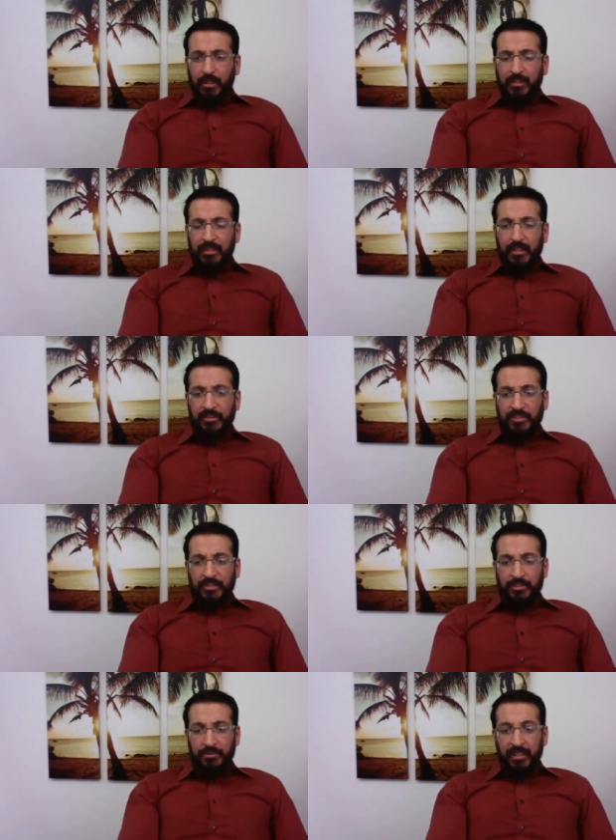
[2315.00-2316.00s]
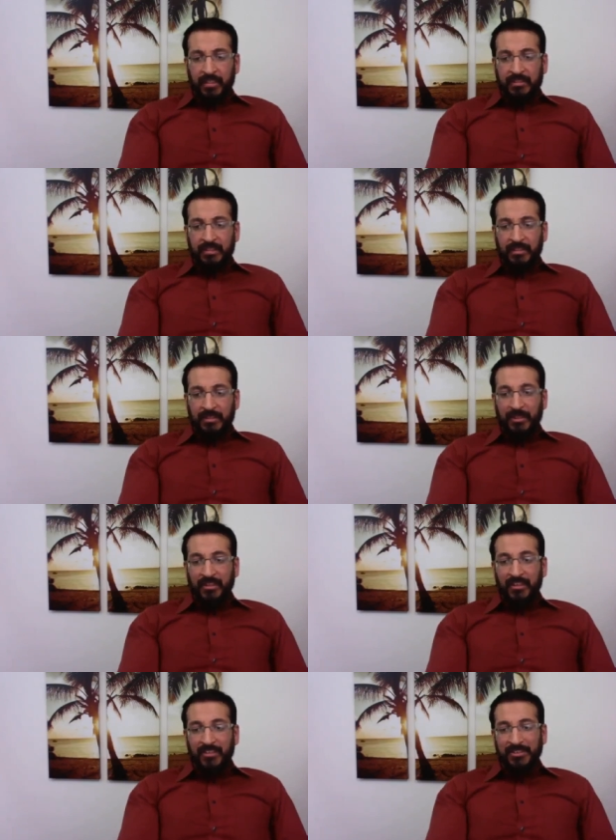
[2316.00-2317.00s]
keep us in your du'as, and may
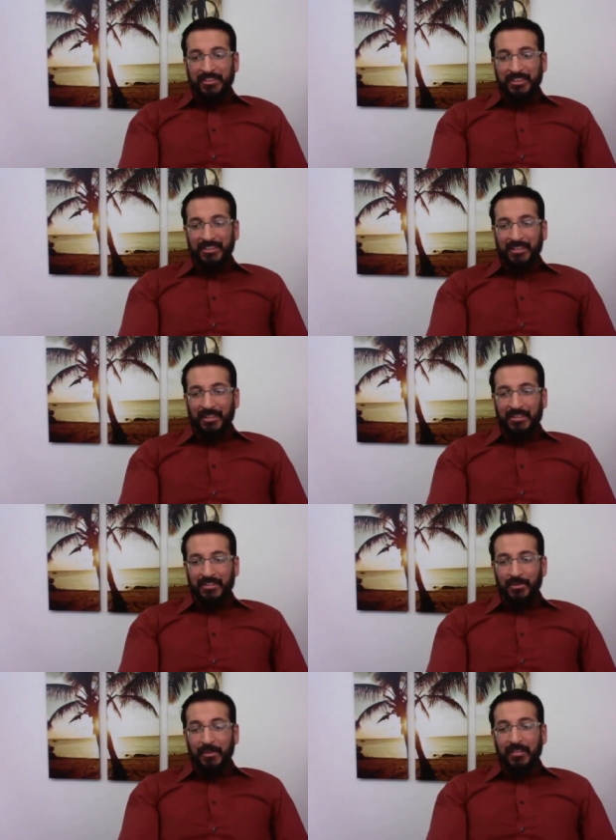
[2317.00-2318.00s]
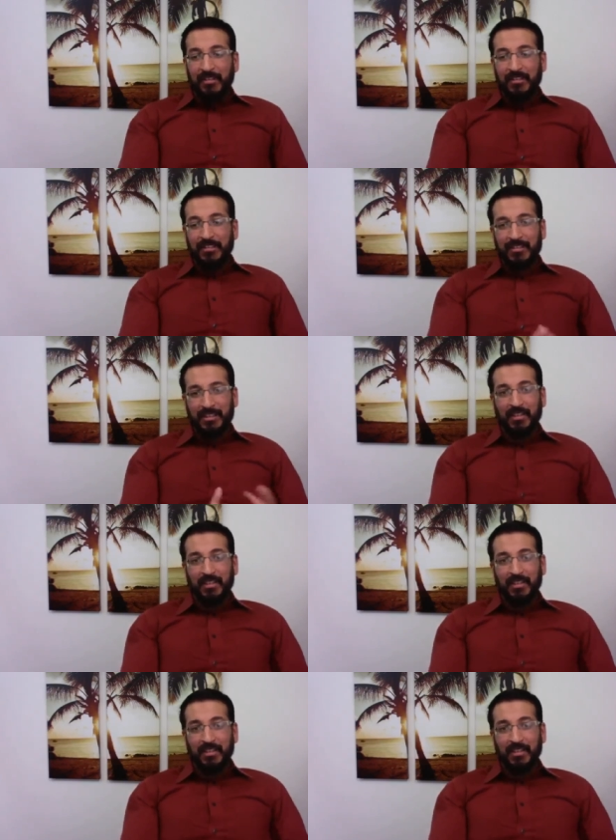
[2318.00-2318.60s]
Allah Azza wa Jal also make this